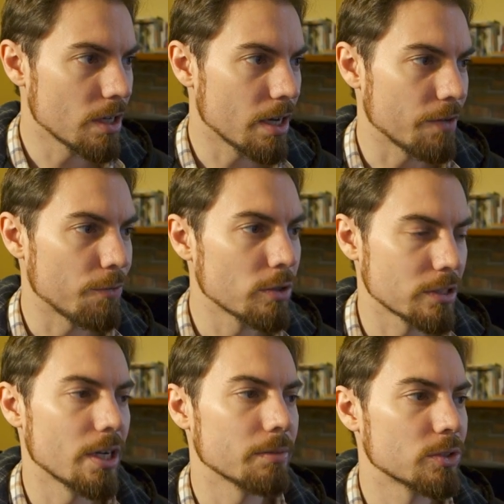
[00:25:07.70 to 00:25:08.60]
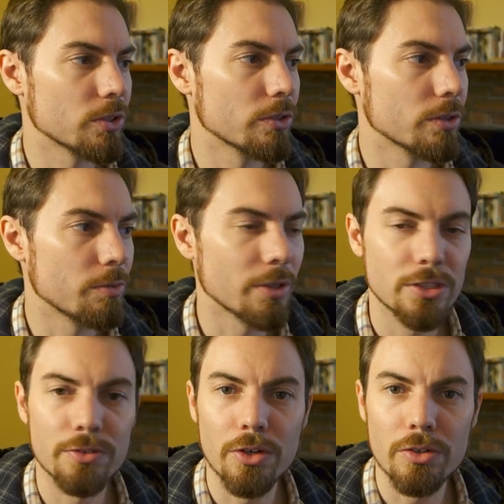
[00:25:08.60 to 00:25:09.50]
And I've hooked it up so that
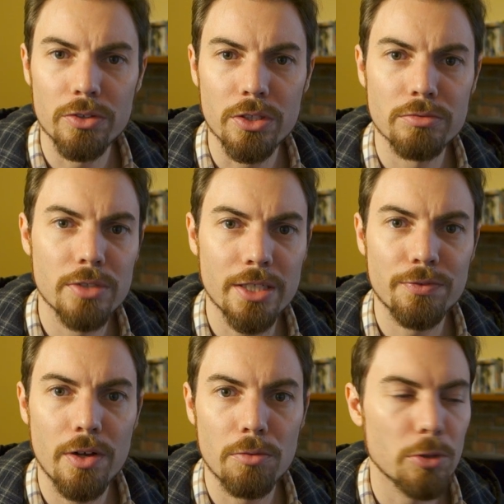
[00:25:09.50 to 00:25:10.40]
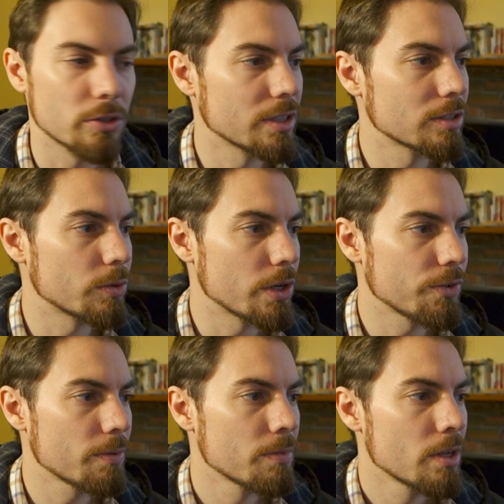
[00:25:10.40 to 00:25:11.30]
once you've got your text file processed or
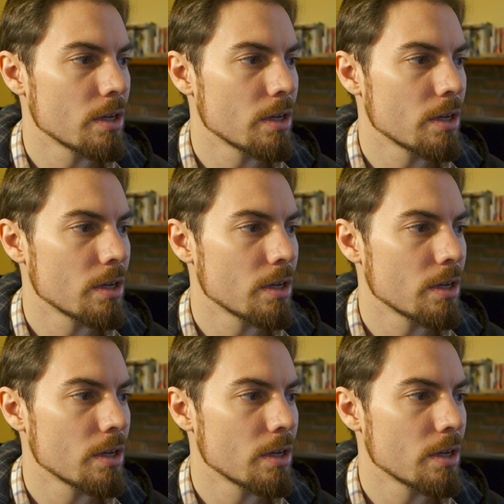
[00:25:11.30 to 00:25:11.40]
whatever,